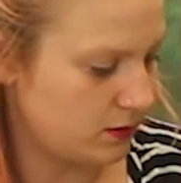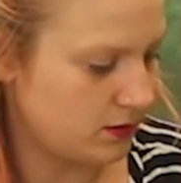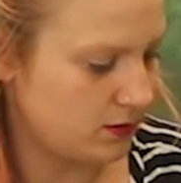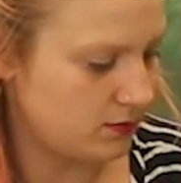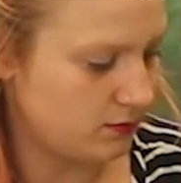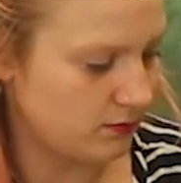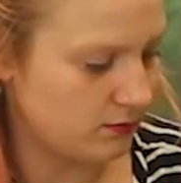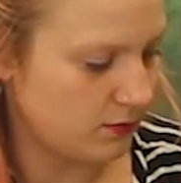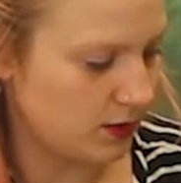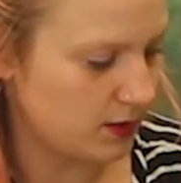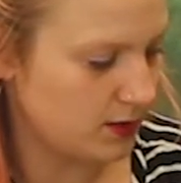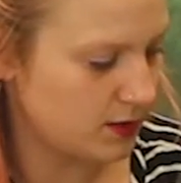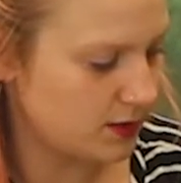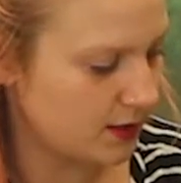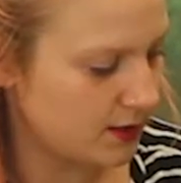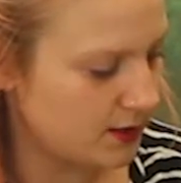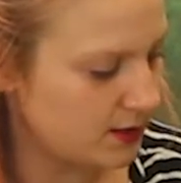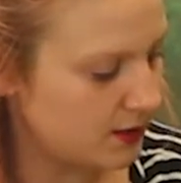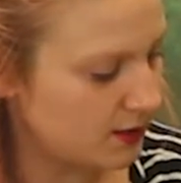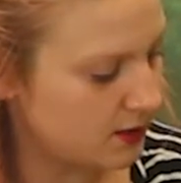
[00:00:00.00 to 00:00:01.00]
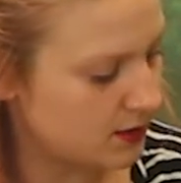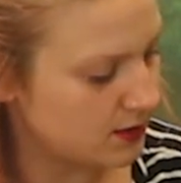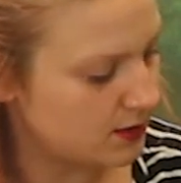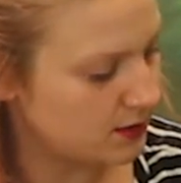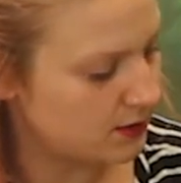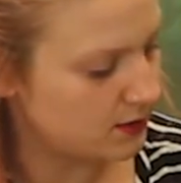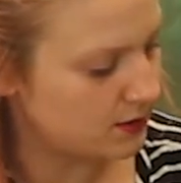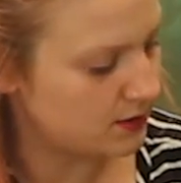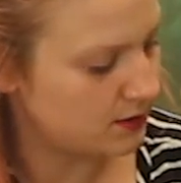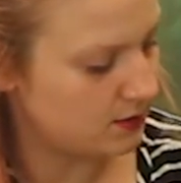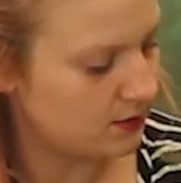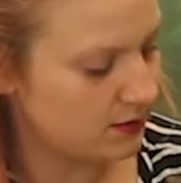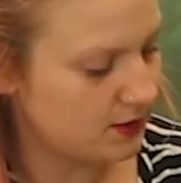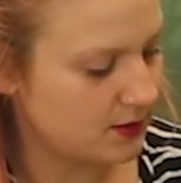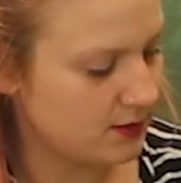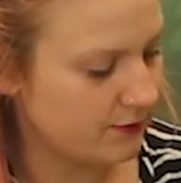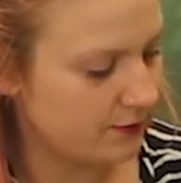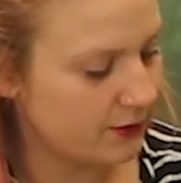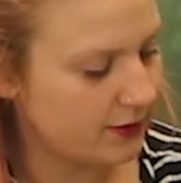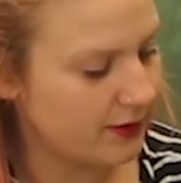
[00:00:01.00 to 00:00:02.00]
monetize this and do
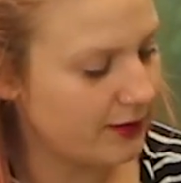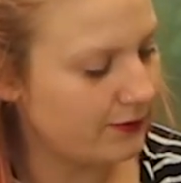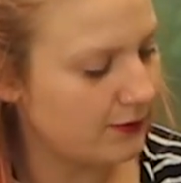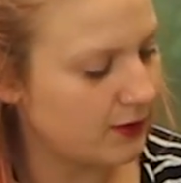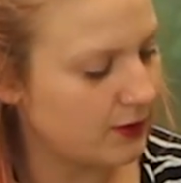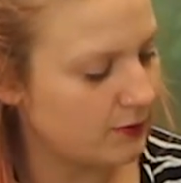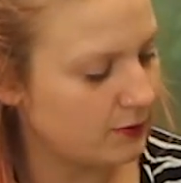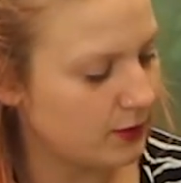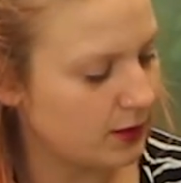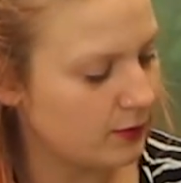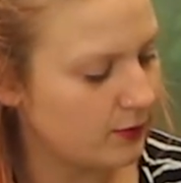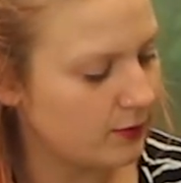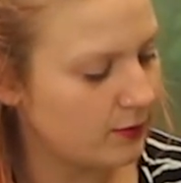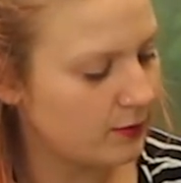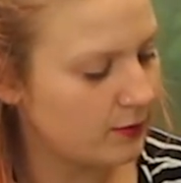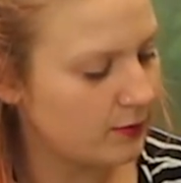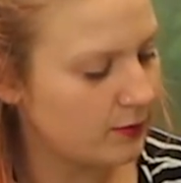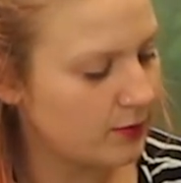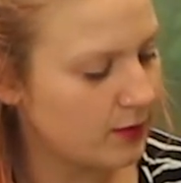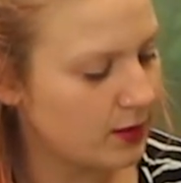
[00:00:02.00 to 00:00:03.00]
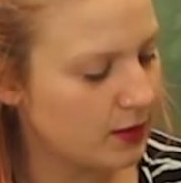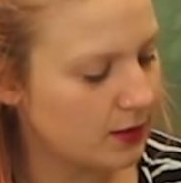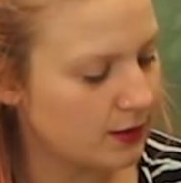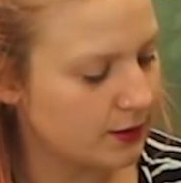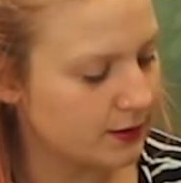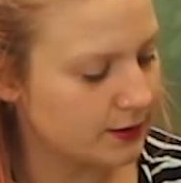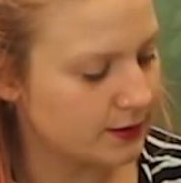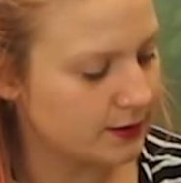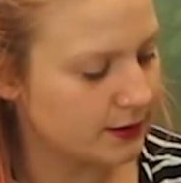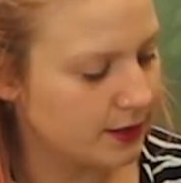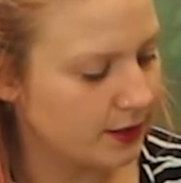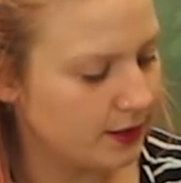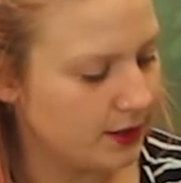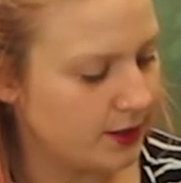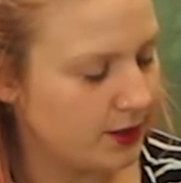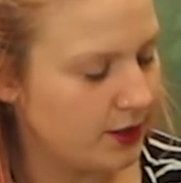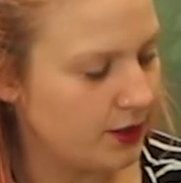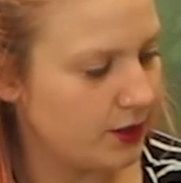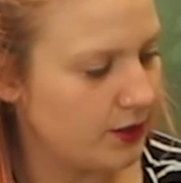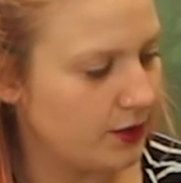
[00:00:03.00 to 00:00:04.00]
this for a living and blah, blah, blah, blah, blah. And,
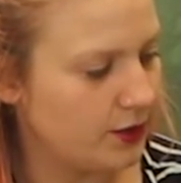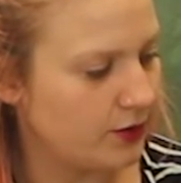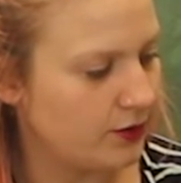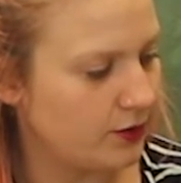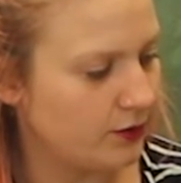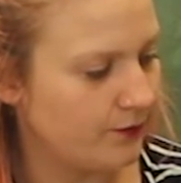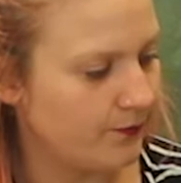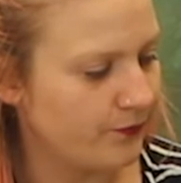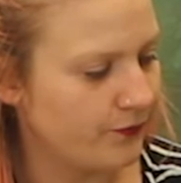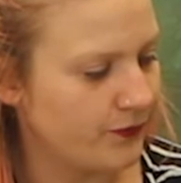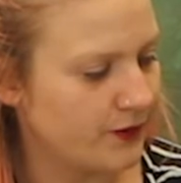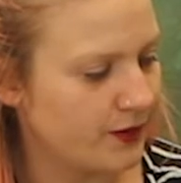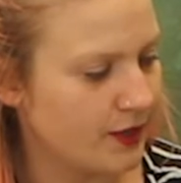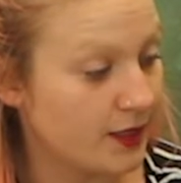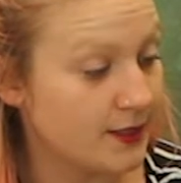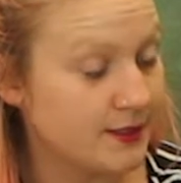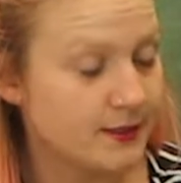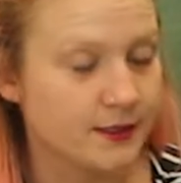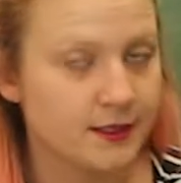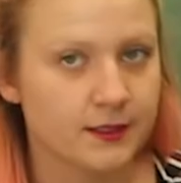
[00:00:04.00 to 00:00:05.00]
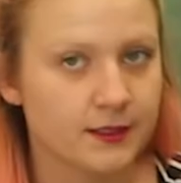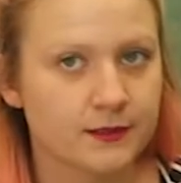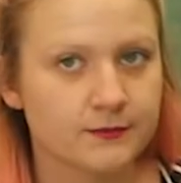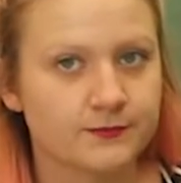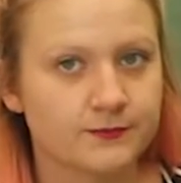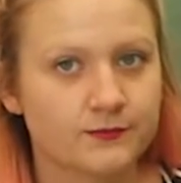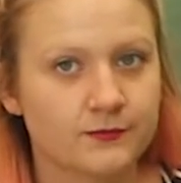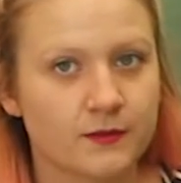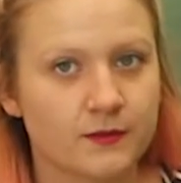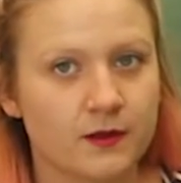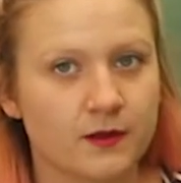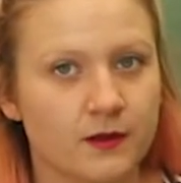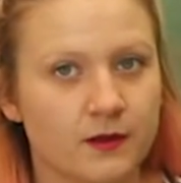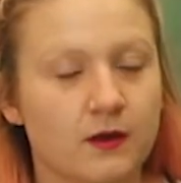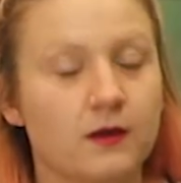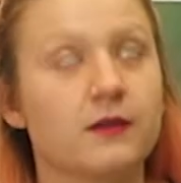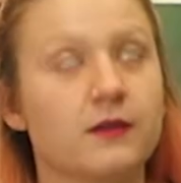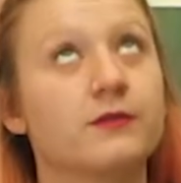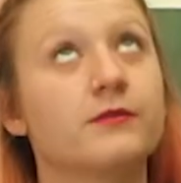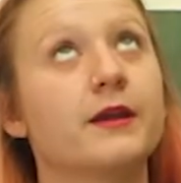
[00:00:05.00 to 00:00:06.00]
you know, hustling.
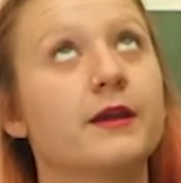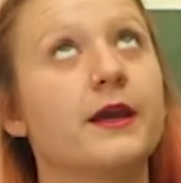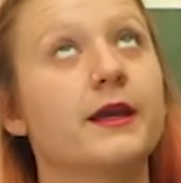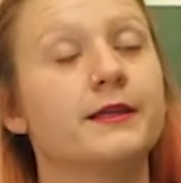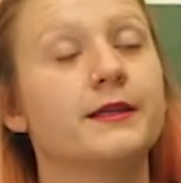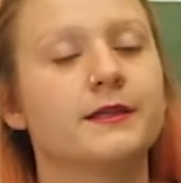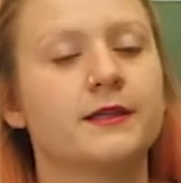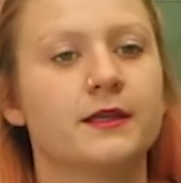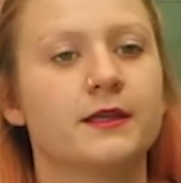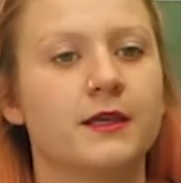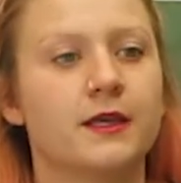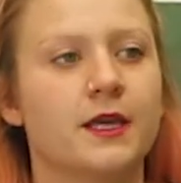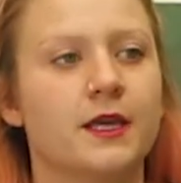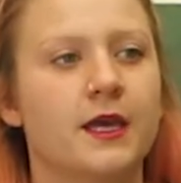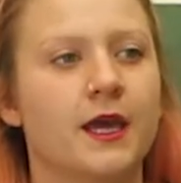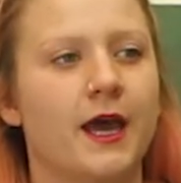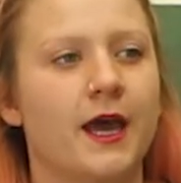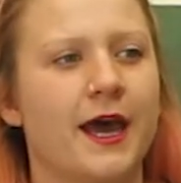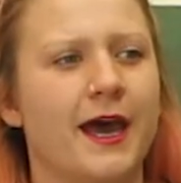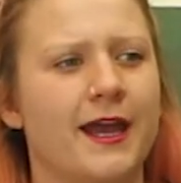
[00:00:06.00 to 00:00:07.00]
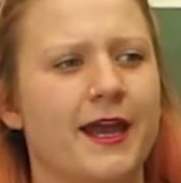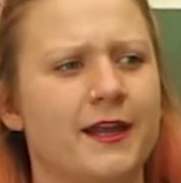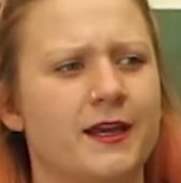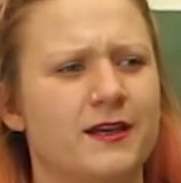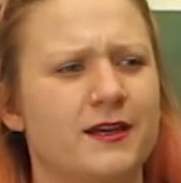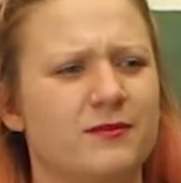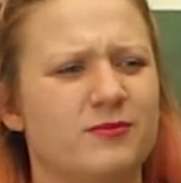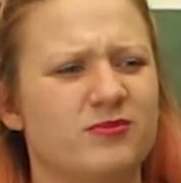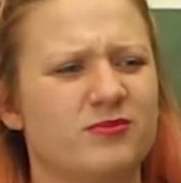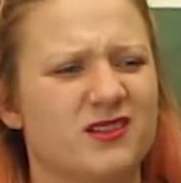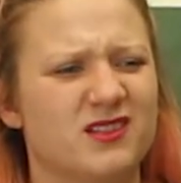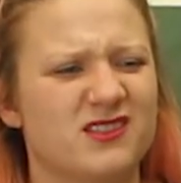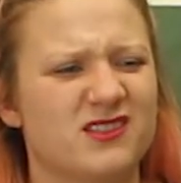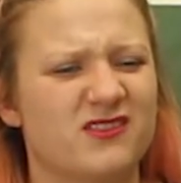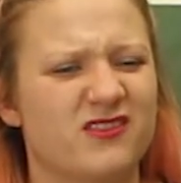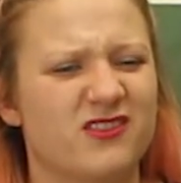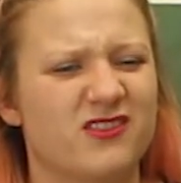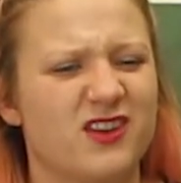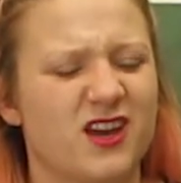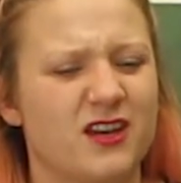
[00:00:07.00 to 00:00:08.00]
Oh, the rain. And plants
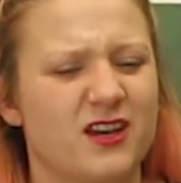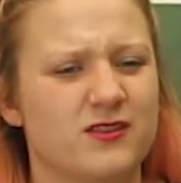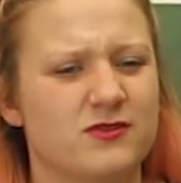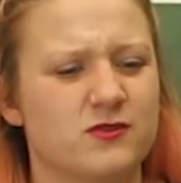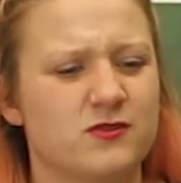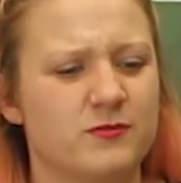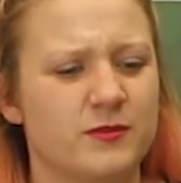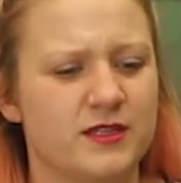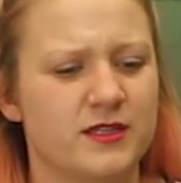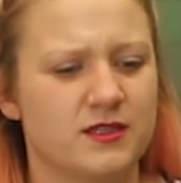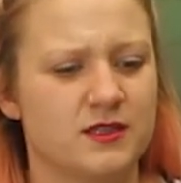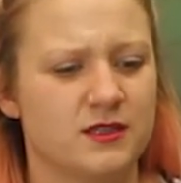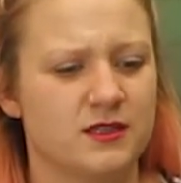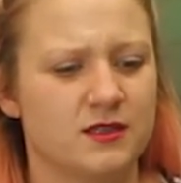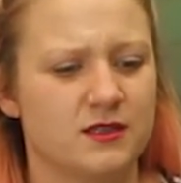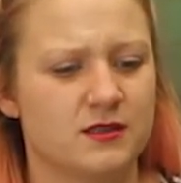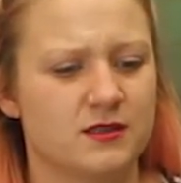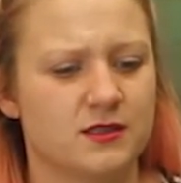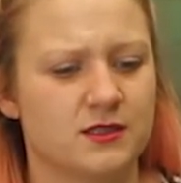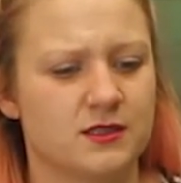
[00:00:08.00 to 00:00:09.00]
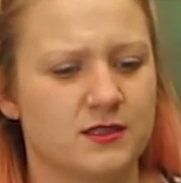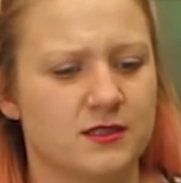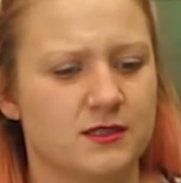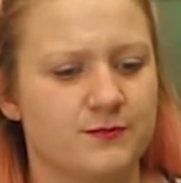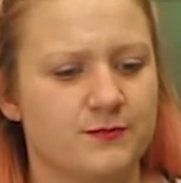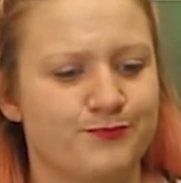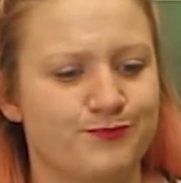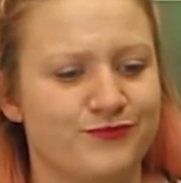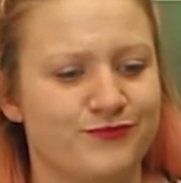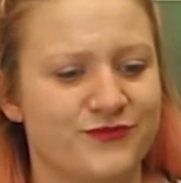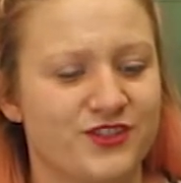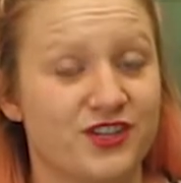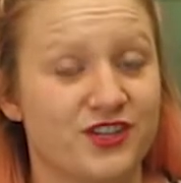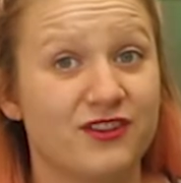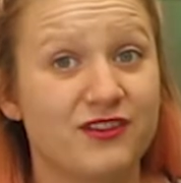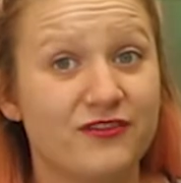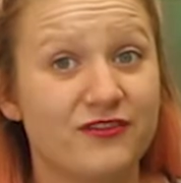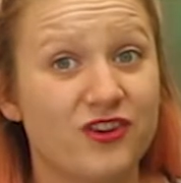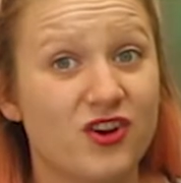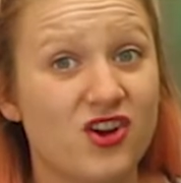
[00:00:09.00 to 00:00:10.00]
have kind of taught me to just
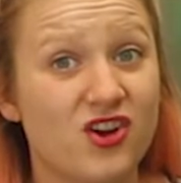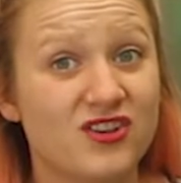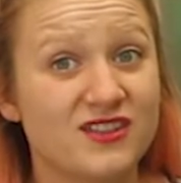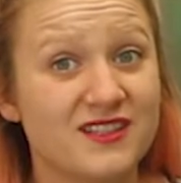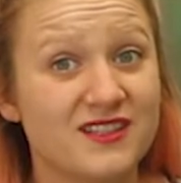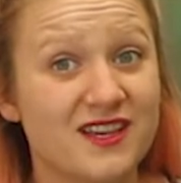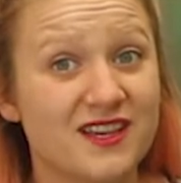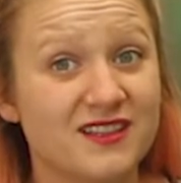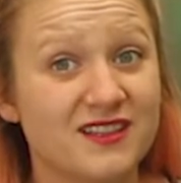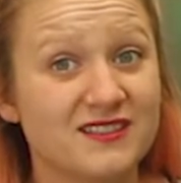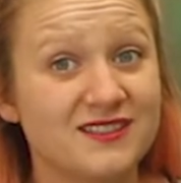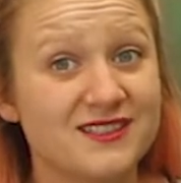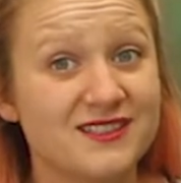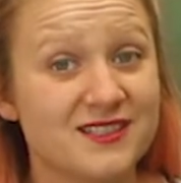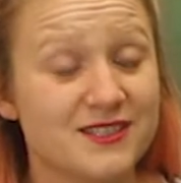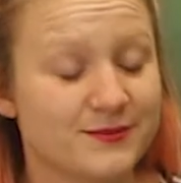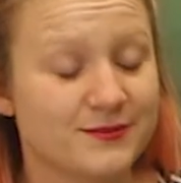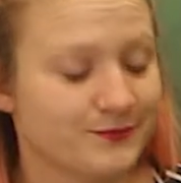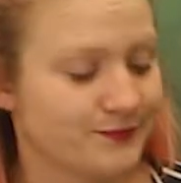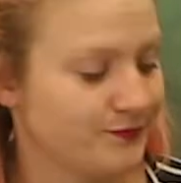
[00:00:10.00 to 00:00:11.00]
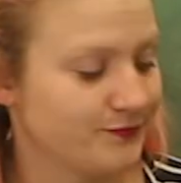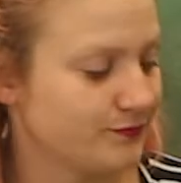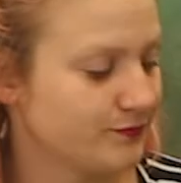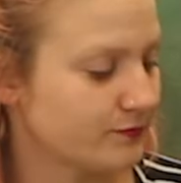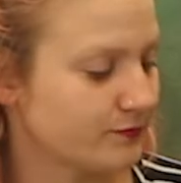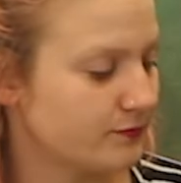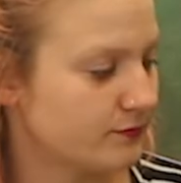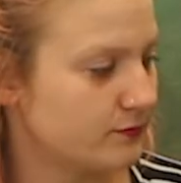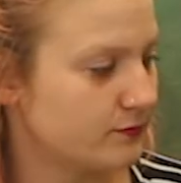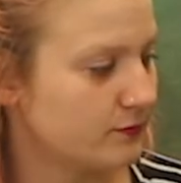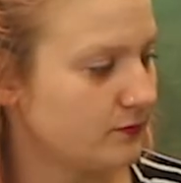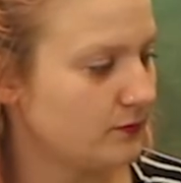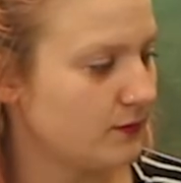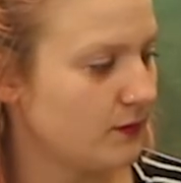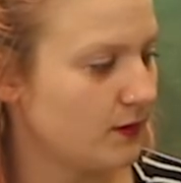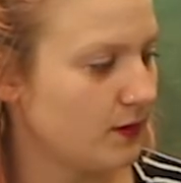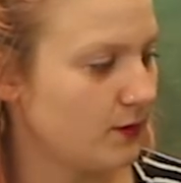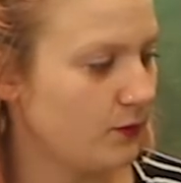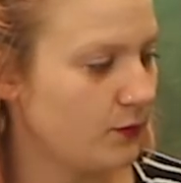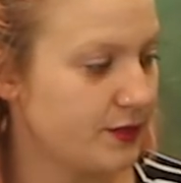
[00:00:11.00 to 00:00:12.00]
chill for a hot second,
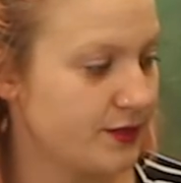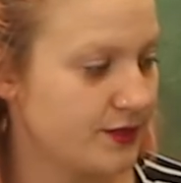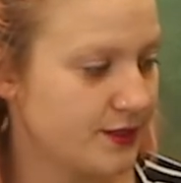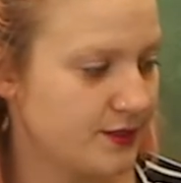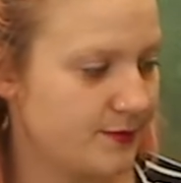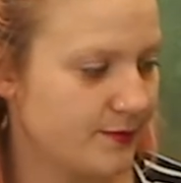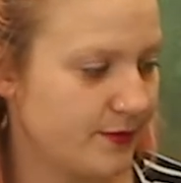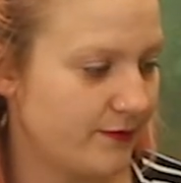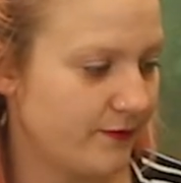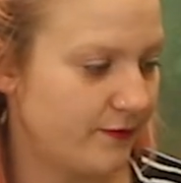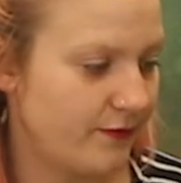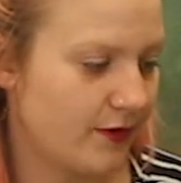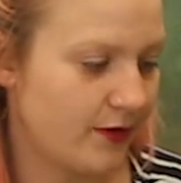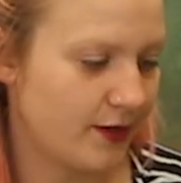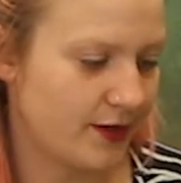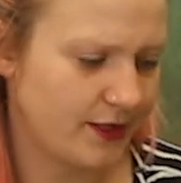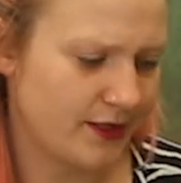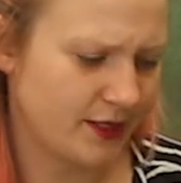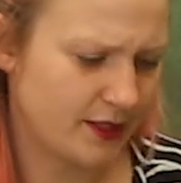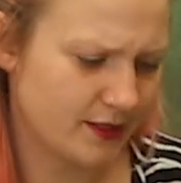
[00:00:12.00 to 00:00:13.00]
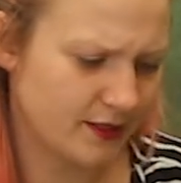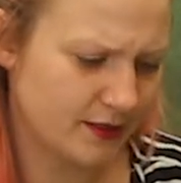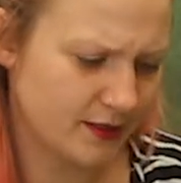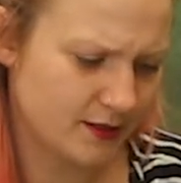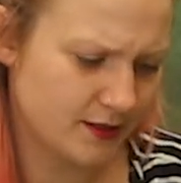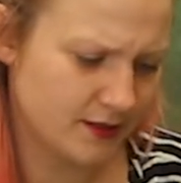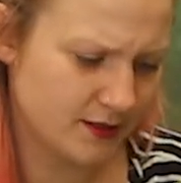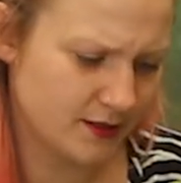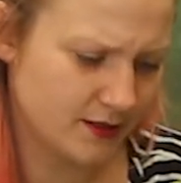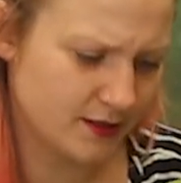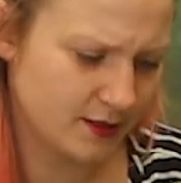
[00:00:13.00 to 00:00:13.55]
which has been very needed.